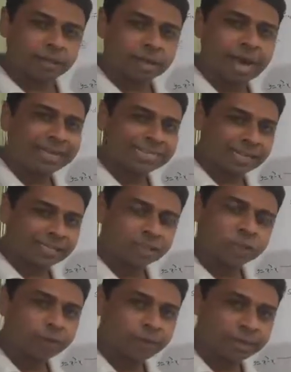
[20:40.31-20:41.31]
x-axis
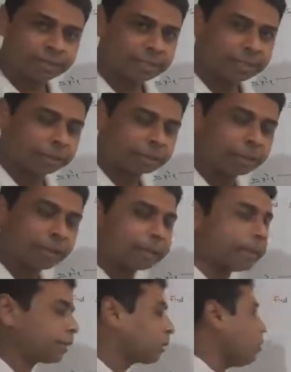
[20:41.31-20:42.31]
or y-axis, something like
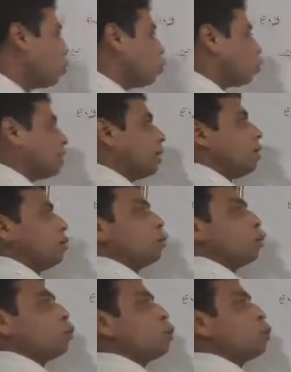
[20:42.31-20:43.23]
that. Okay, what to